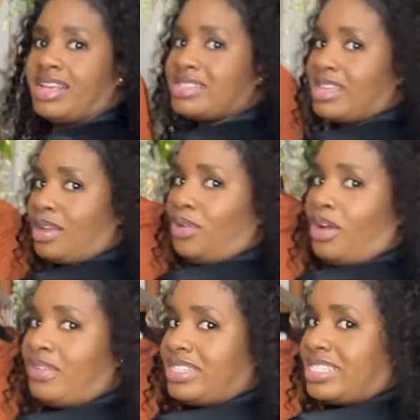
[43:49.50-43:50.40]
So I don't know
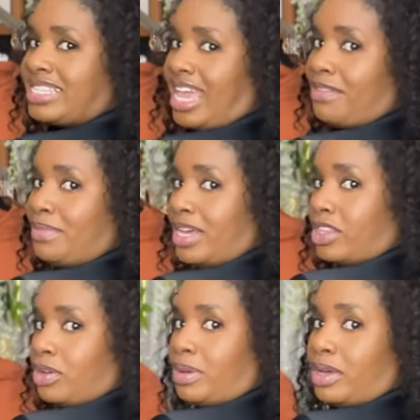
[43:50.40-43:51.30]
if it just gave me a
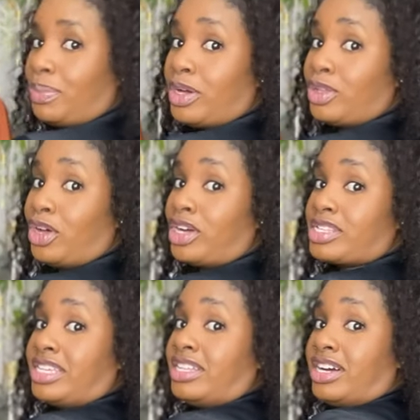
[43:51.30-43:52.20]
little bit, but look,
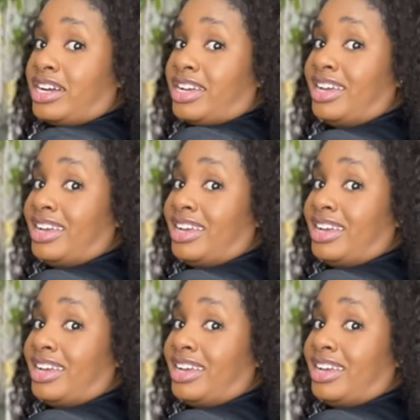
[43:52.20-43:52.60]
see, look.